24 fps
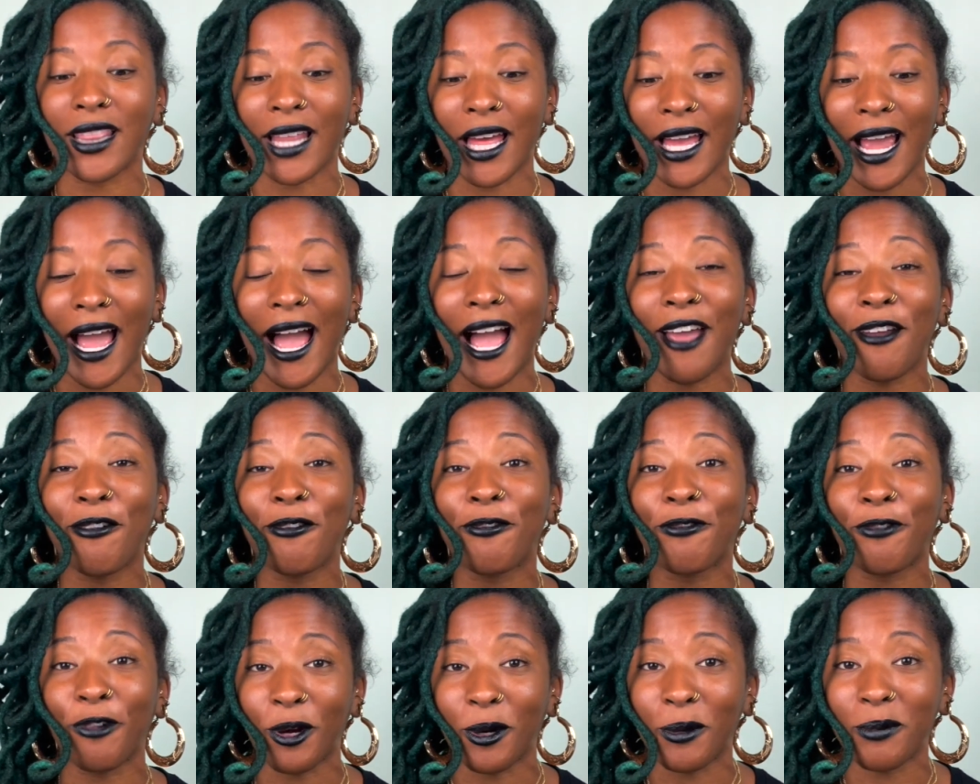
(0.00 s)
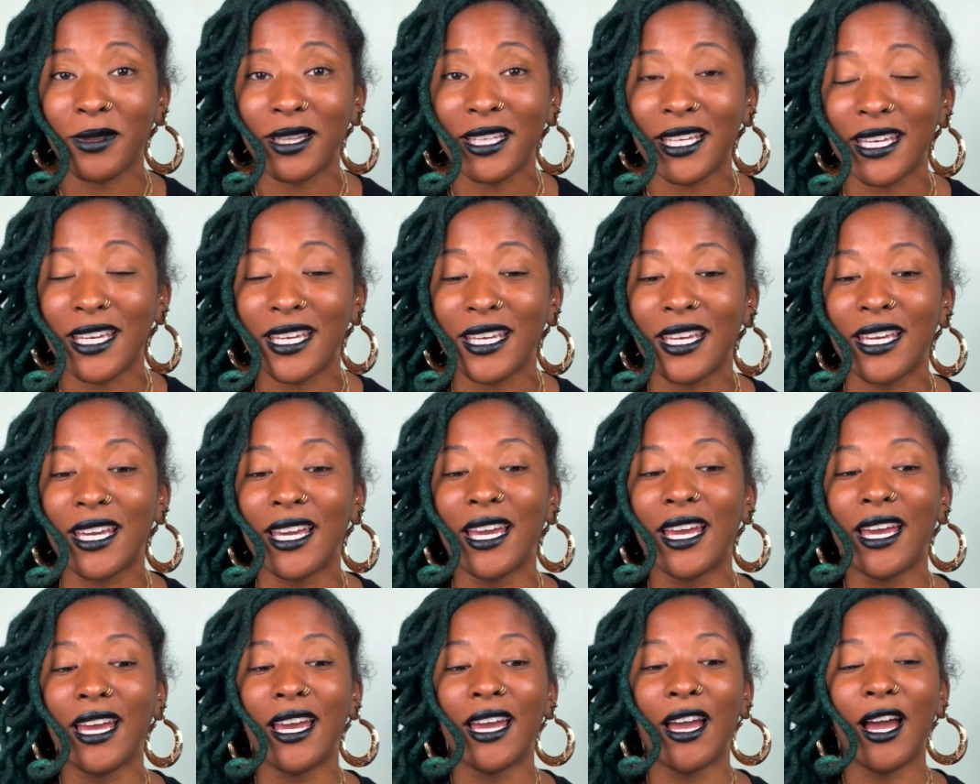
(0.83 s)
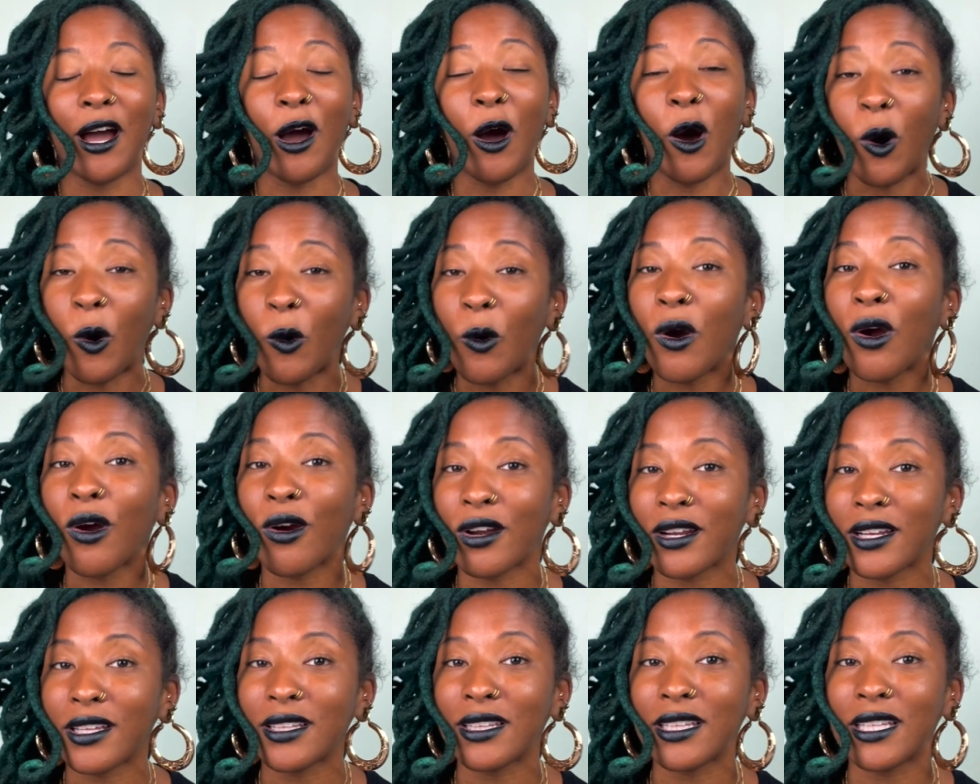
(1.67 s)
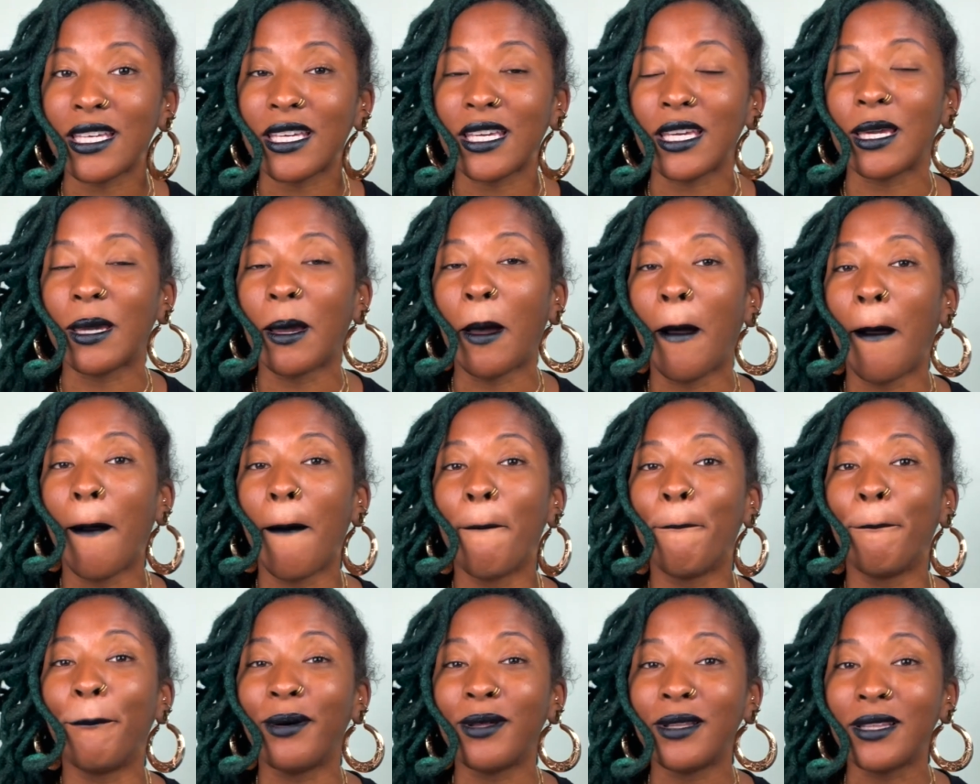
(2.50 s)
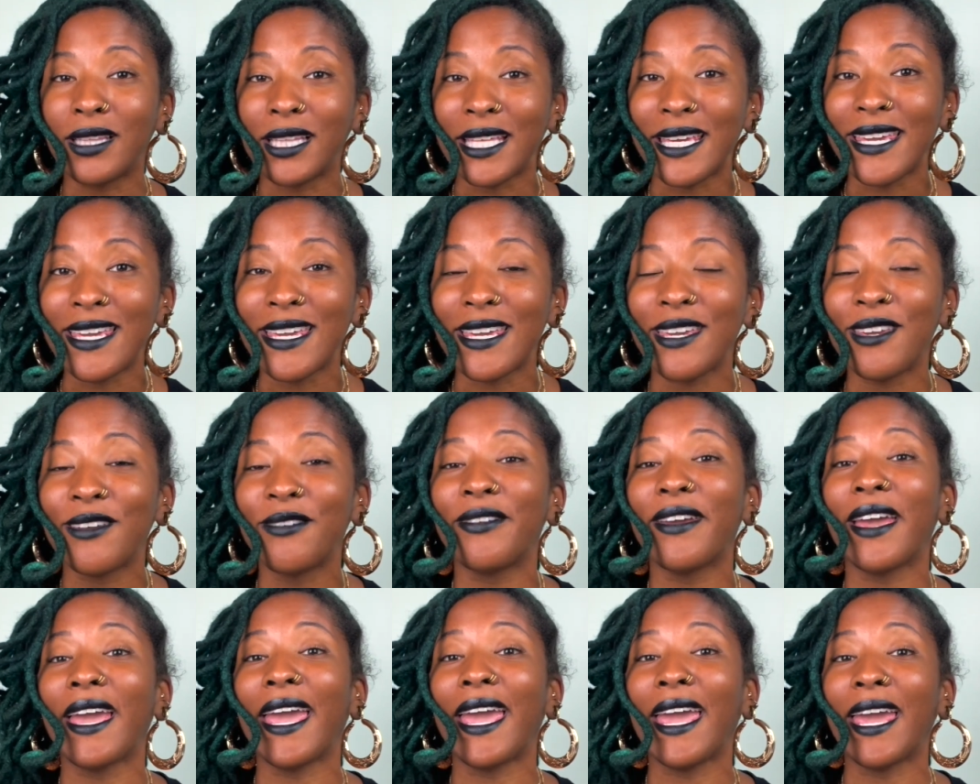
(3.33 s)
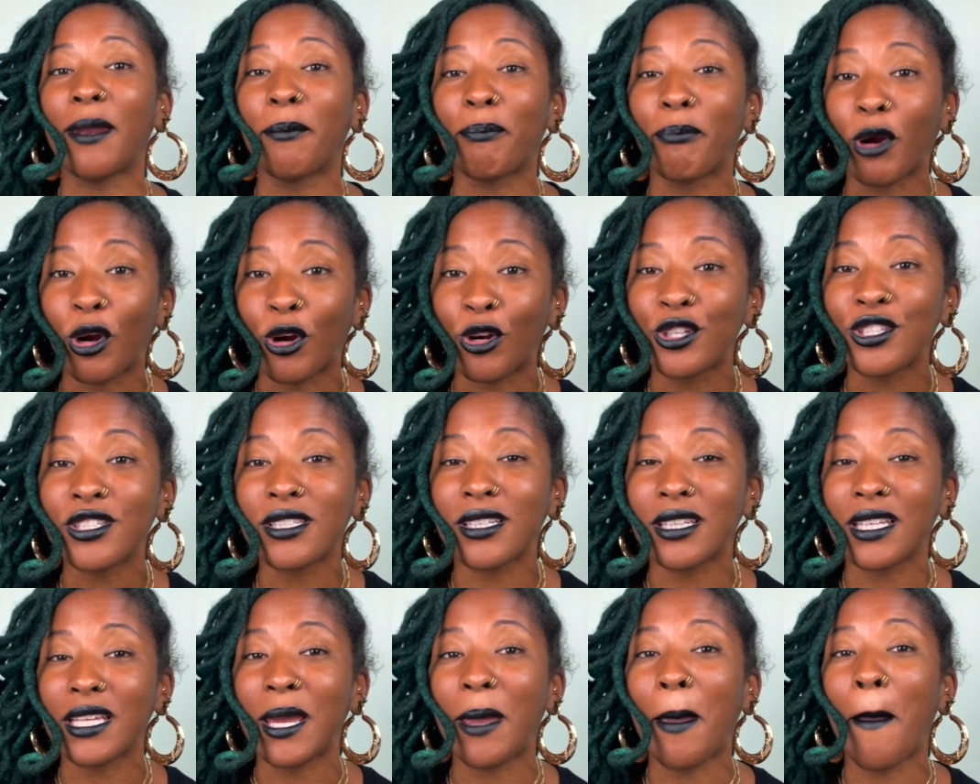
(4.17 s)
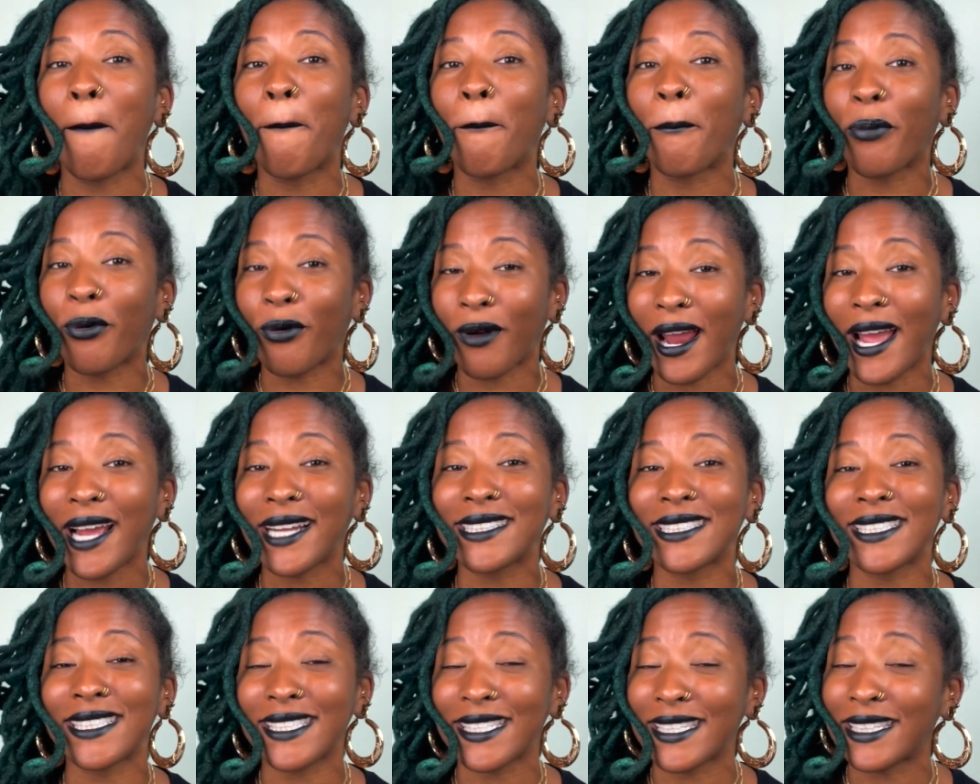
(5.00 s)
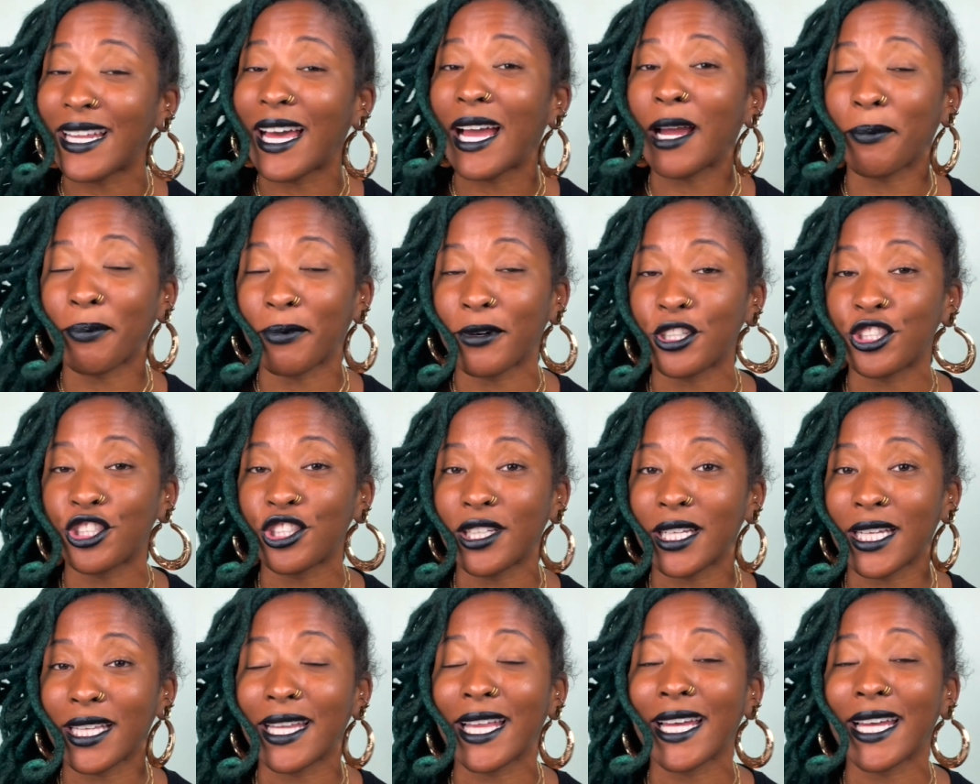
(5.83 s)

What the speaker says: Like, I firmly, wholeheartedly believe and personally practice loc brushing.